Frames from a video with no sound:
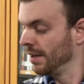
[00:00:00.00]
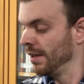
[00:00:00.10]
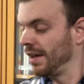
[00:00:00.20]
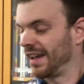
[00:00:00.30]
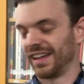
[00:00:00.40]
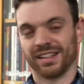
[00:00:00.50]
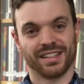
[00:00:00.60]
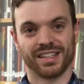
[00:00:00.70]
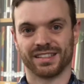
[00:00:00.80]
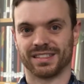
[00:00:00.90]
And
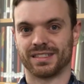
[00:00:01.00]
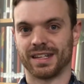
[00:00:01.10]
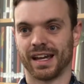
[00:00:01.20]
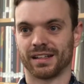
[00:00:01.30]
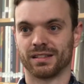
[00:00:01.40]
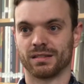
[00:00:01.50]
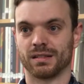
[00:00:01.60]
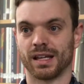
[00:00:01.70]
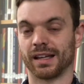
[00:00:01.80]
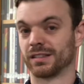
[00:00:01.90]
his dad
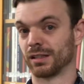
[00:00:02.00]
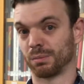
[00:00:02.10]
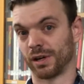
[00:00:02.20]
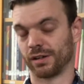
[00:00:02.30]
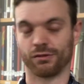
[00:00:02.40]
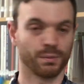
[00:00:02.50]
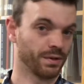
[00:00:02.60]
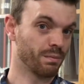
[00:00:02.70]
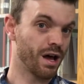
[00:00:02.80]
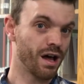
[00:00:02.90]
had separated from his
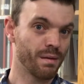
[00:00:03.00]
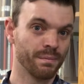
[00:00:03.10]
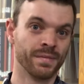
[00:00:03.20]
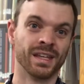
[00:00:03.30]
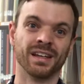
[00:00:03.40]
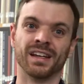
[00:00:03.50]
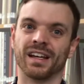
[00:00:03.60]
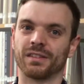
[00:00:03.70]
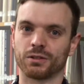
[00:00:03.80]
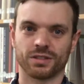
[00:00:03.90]
mom,
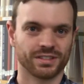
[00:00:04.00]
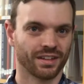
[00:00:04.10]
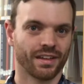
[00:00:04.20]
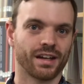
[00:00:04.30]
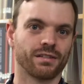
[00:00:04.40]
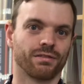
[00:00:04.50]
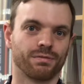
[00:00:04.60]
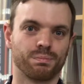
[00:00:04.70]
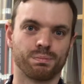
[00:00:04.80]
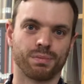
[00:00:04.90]
and there's just a lot of
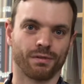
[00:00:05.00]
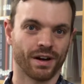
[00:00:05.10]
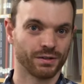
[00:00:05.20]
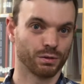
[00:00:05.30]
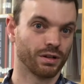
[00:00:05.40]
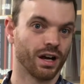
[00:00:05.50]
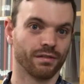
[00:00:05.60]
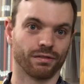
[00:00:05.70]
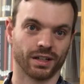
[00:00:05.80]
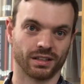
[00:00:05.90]
parental
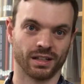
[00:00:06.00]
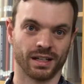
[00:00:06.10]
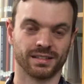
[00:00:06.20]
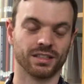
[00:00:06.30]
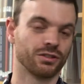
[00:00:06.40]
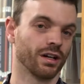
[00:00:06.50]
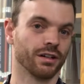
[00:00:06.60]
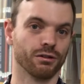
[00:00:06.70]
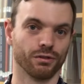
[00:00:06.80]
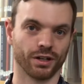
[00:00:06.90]
conflict in it as he's trying to
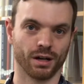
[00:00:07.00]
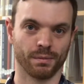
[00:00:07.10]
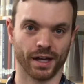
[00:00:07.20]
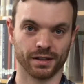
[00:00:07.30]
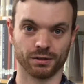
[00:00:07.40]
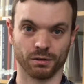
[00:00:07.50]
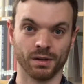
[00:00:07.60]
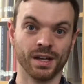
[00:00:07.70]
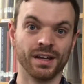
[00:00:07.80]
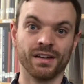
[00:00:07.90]
overcome that. So,
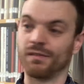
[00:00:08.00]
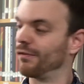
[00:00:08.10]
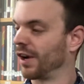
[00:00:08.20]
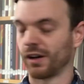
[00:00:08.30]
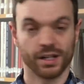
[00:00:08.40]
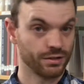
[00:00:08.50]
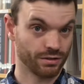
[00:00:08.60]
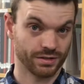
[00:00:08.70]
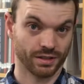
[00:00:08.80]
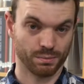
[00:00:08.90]
very
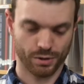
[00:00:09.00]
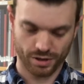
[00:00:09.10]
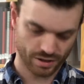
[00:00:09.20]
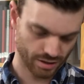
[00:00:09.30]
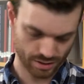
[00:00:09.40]
interesting book.